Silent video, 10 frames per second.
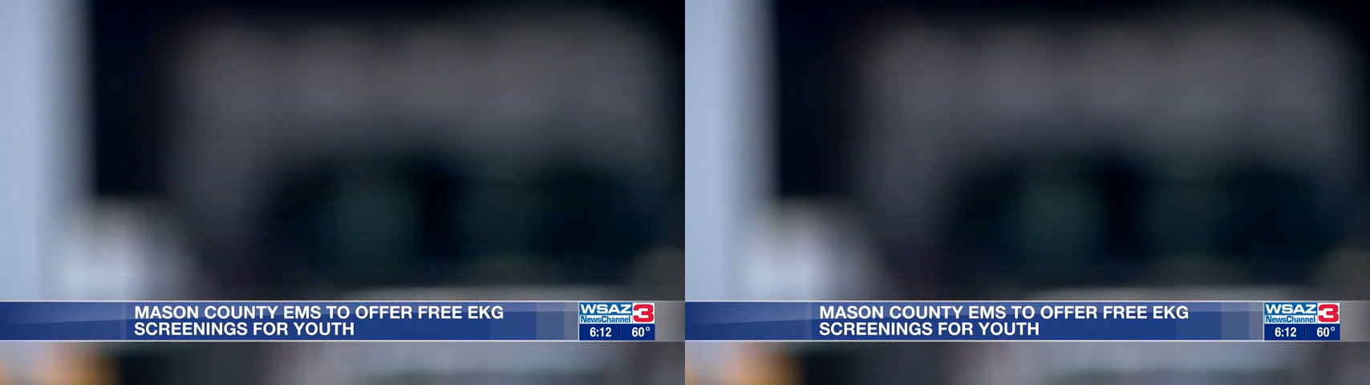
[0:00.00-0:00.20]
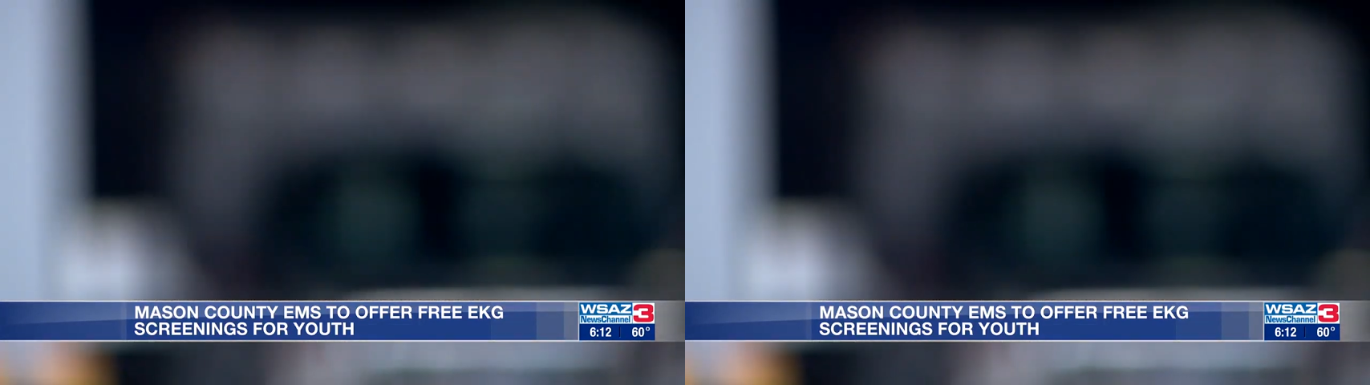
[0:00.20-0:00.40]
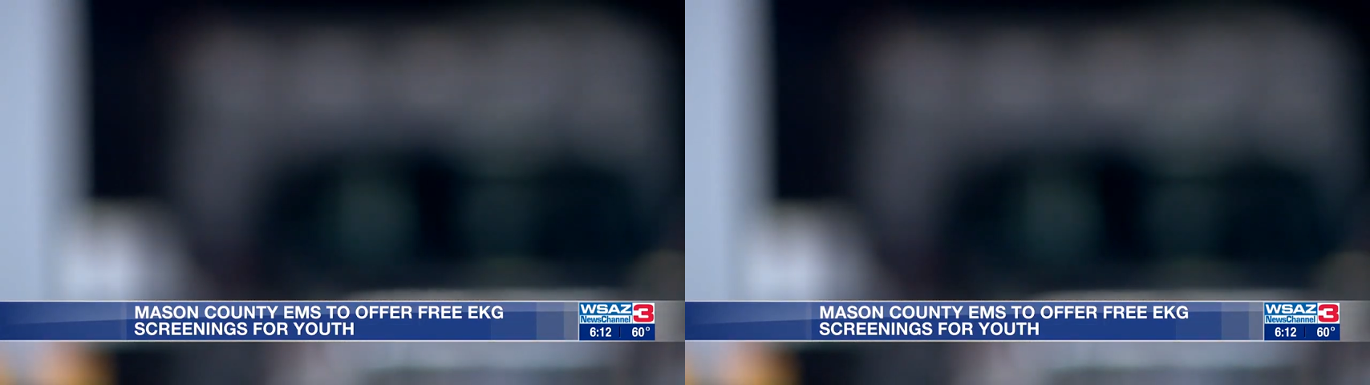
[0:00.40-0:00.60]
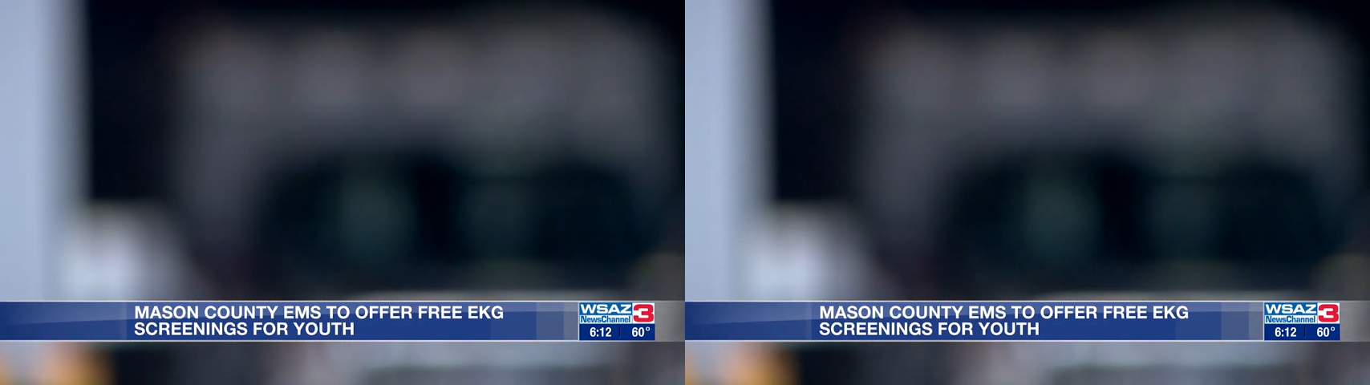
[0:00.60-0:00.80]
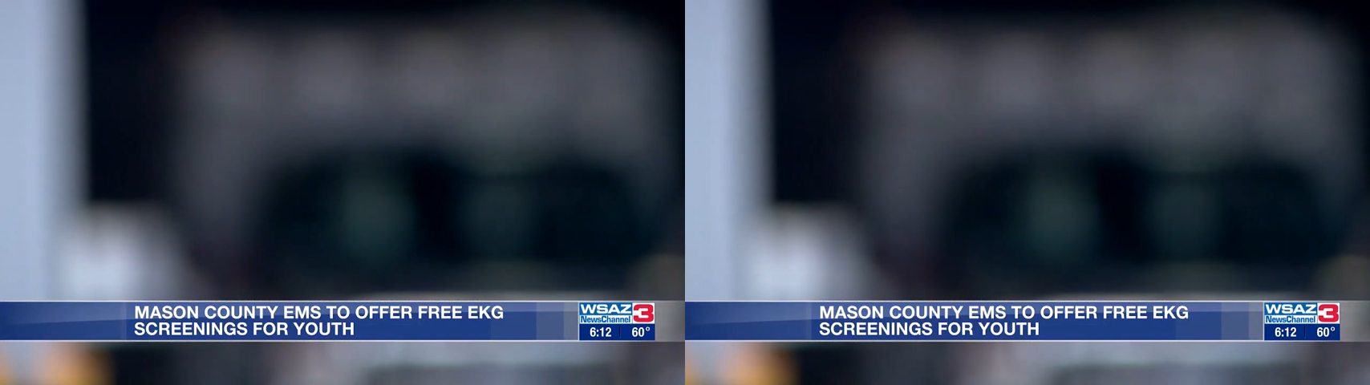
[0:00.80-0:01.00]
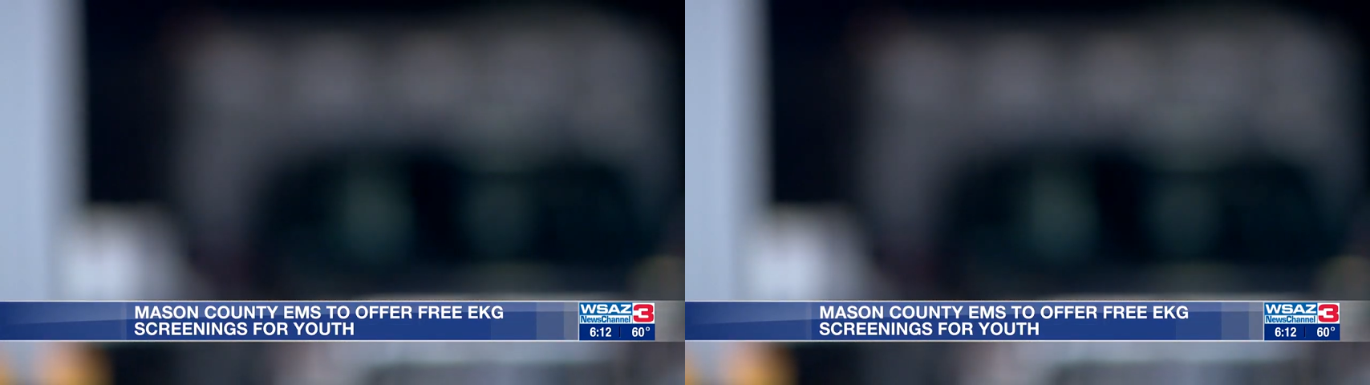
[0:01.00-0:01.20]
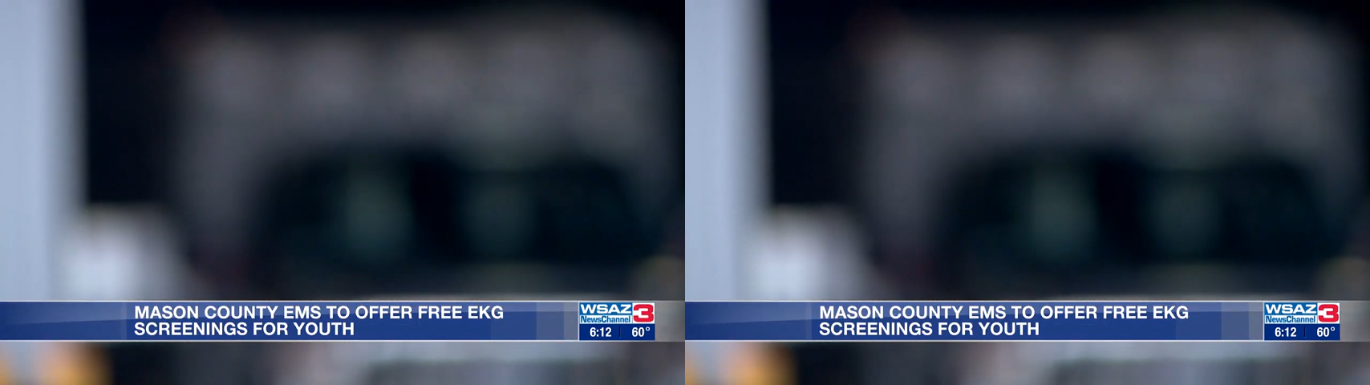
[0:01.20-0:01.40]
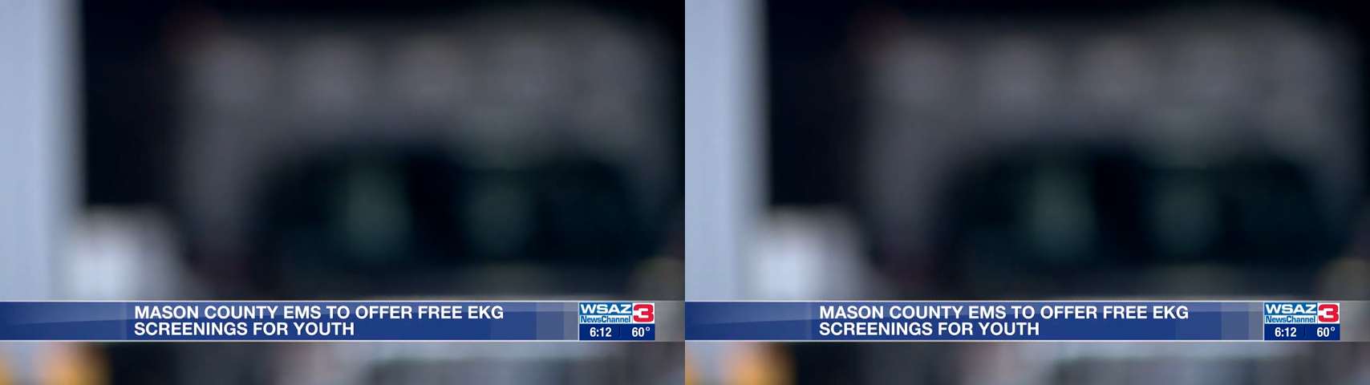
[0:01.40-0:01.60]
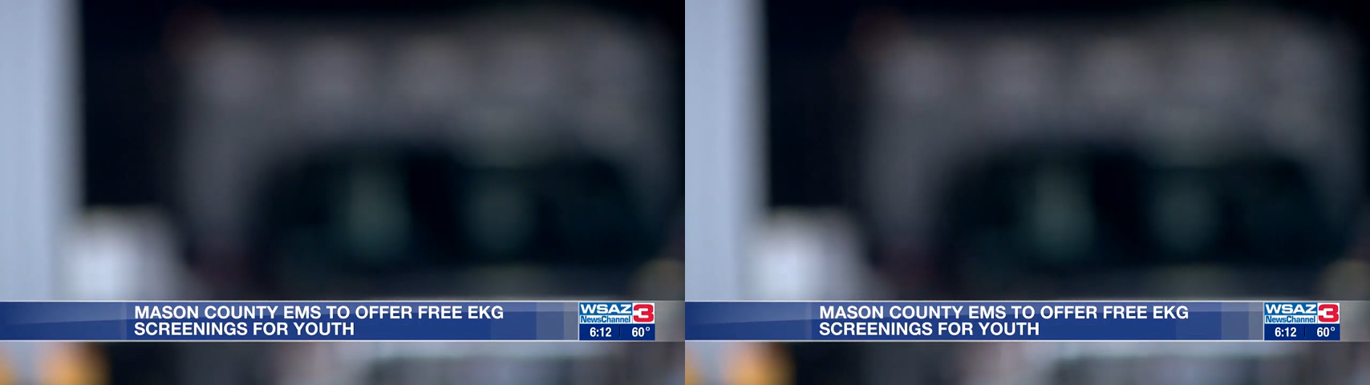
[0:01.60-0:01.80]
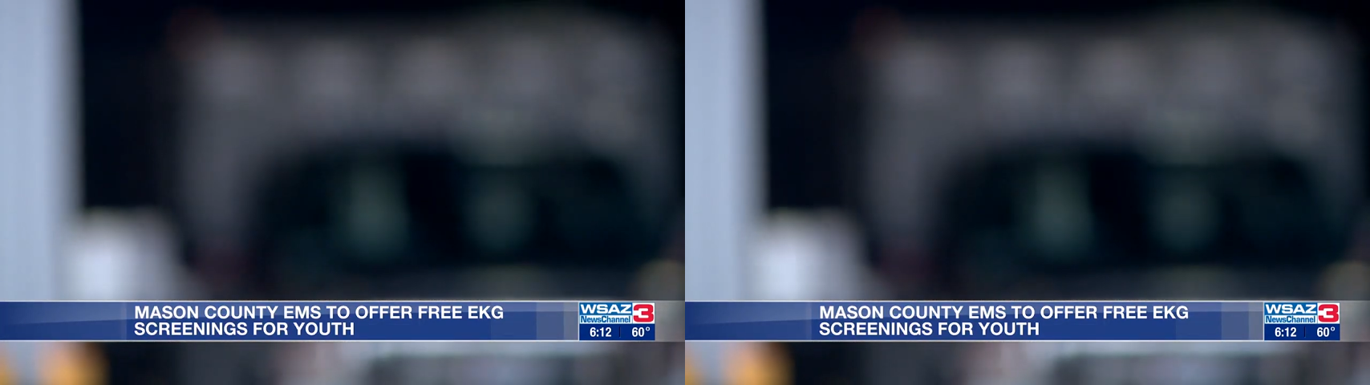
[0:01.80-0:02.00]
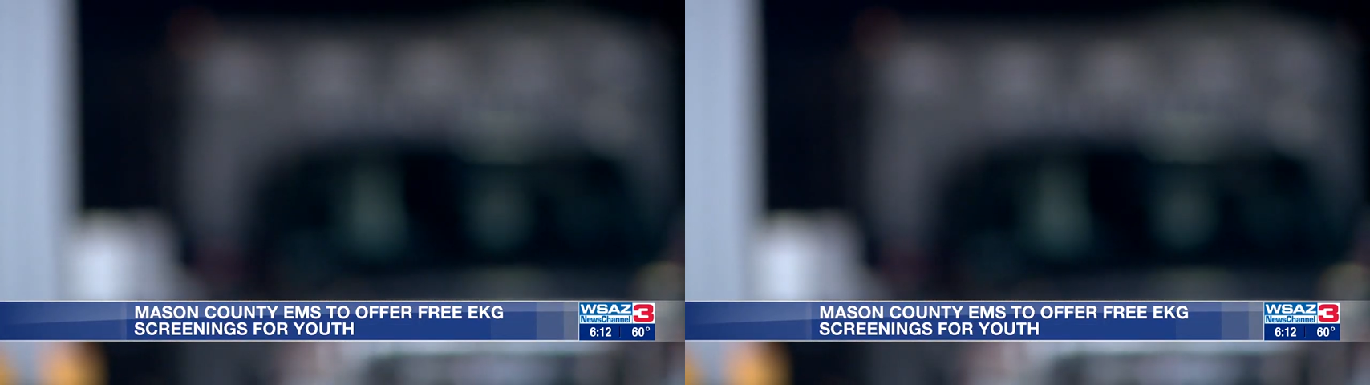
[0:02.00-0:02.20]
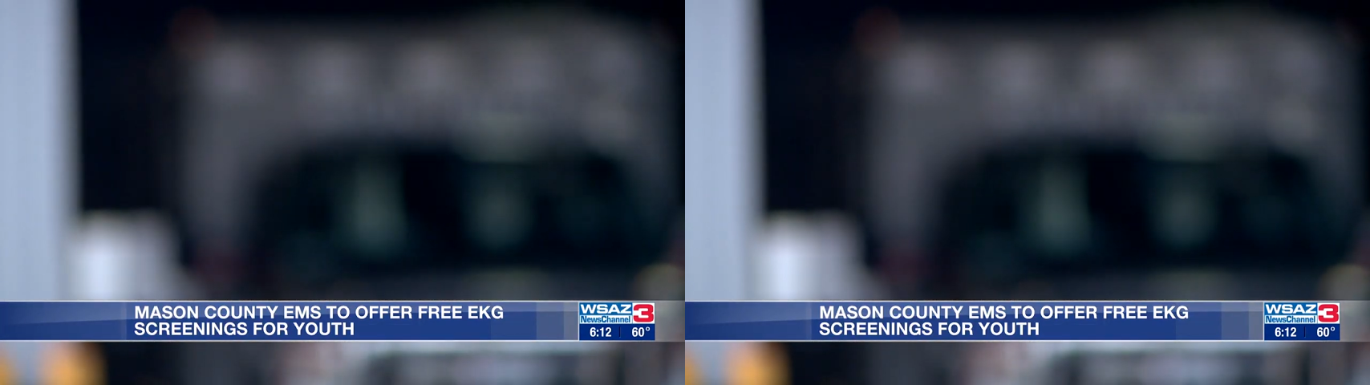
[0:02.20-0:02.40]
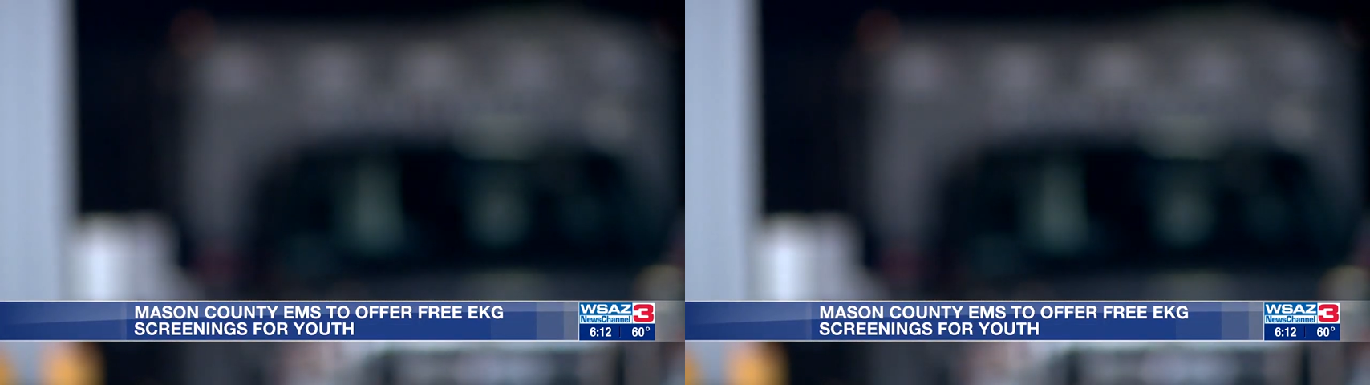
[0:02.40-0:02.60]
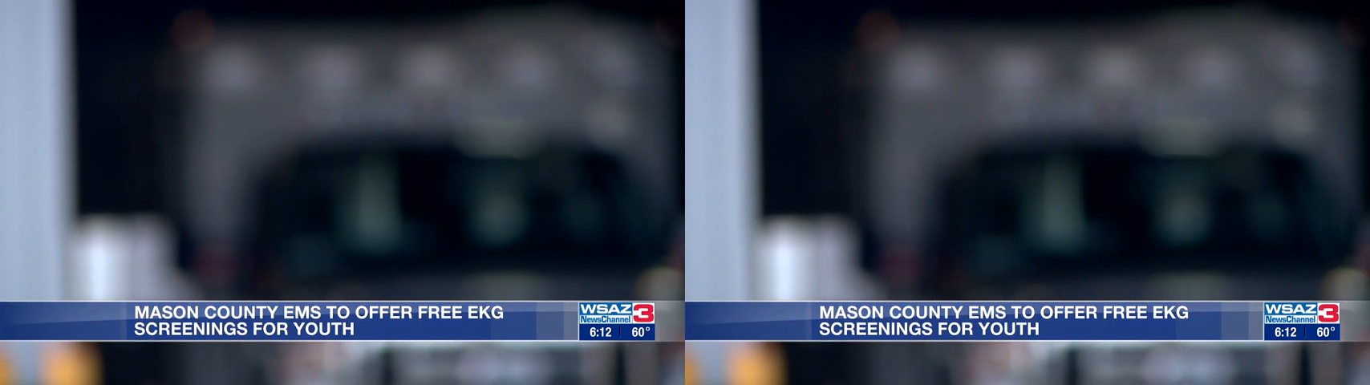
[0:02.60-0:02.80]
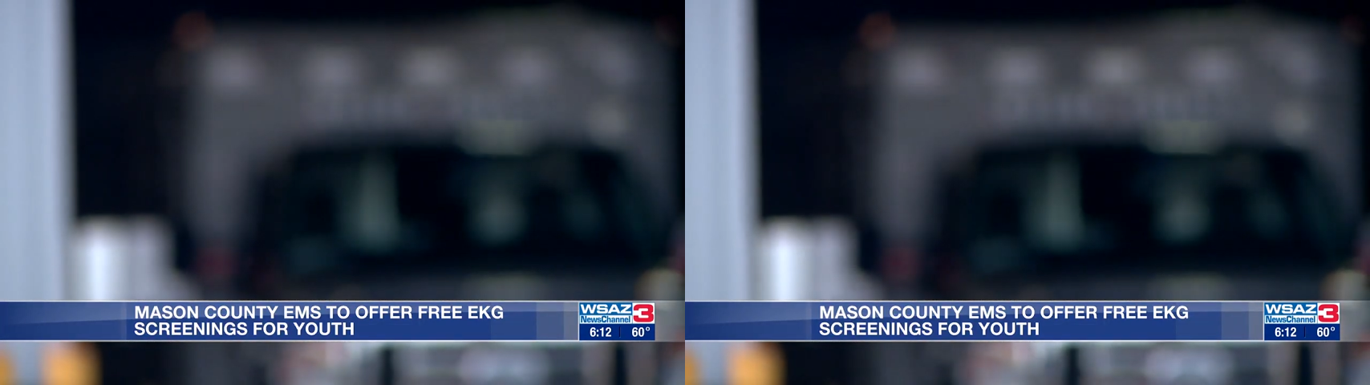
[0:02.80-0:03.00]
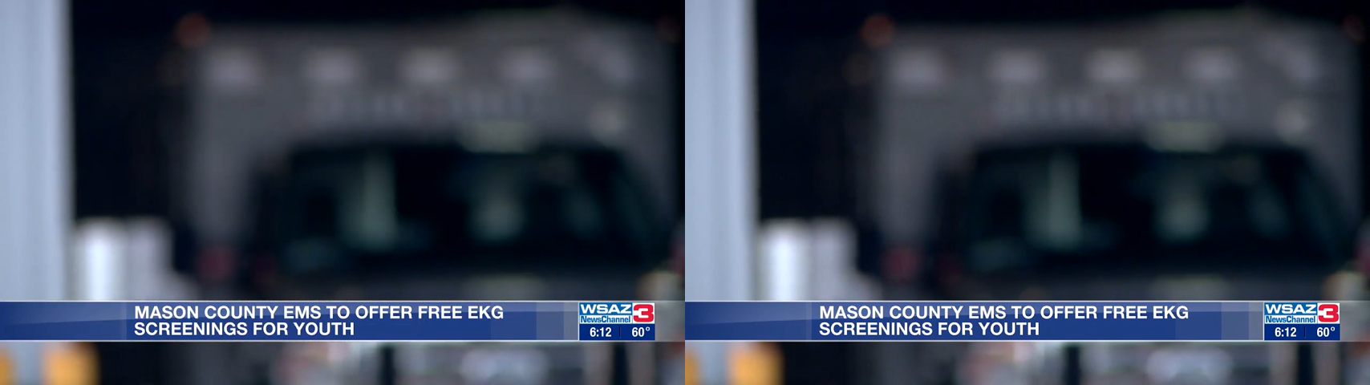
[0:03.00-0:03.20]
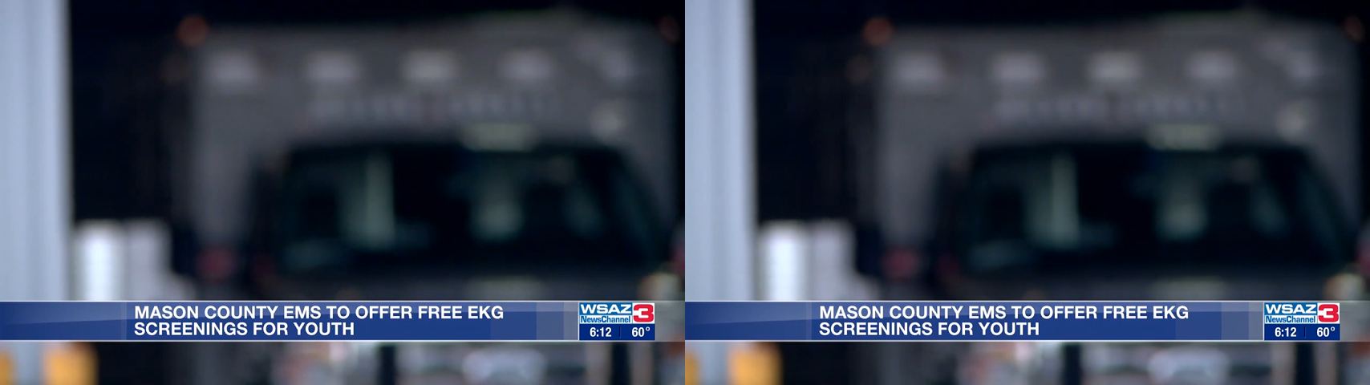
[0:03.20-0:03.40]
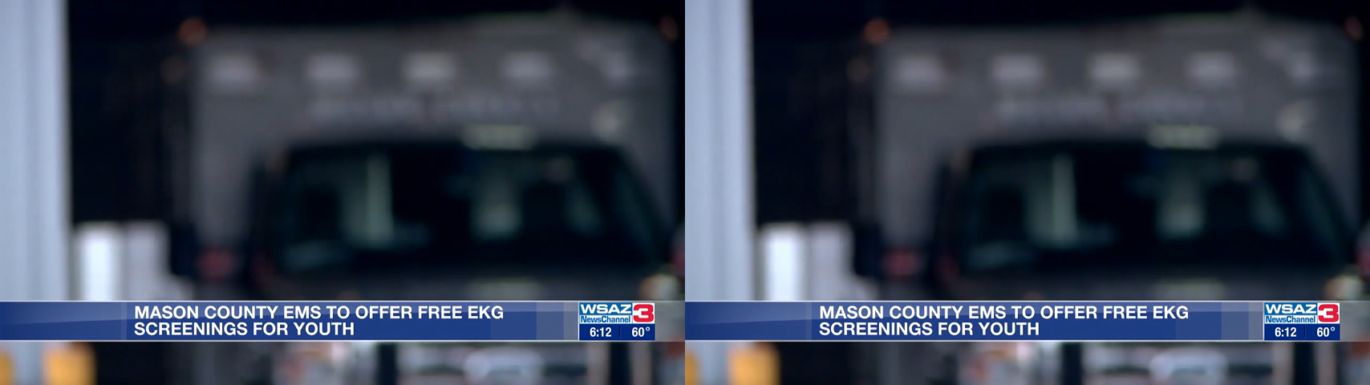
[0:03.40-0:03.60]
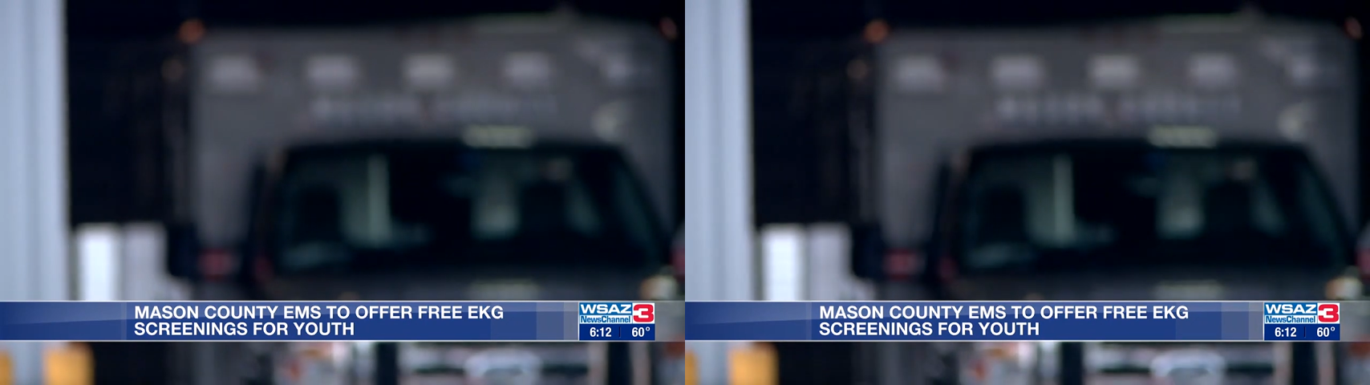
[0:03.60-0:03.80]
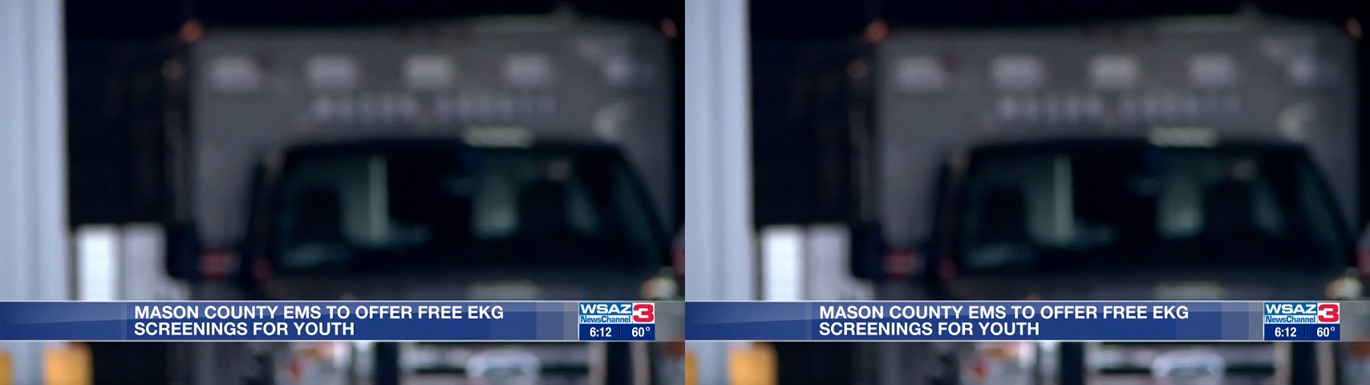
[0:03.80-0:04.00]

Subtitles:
(no speaker visible)